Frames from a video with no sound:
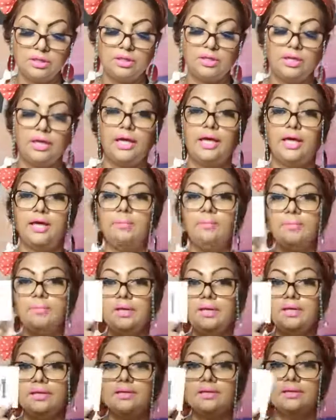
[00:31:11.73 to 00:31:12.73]
M,
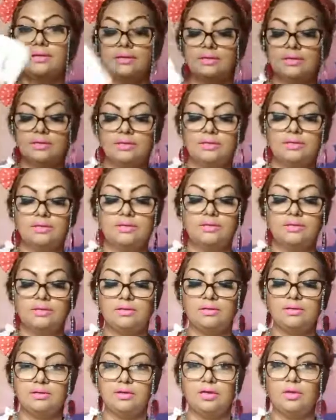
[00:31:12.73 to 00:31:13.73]

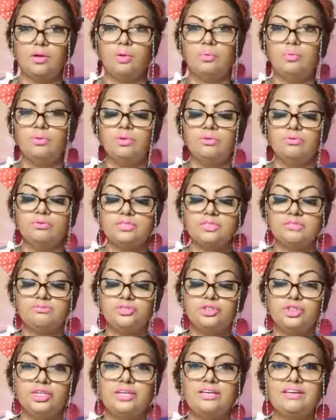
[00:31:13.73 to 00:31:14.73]
I hope we don't receive
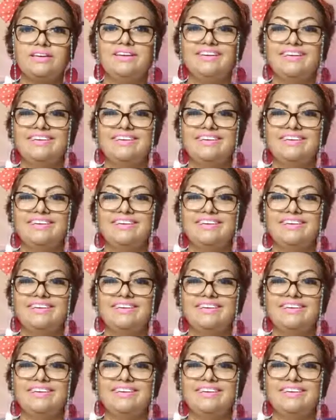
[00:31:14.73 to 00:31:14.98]
G,